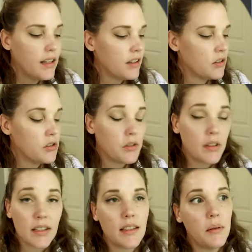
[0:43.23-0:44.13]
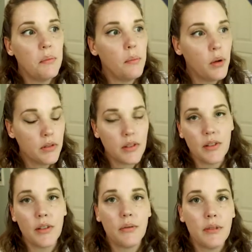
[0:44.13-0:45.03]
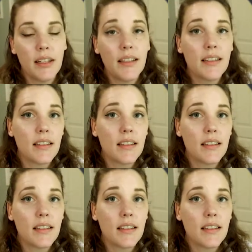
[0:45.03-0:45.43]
You can do this in a multitude of ways,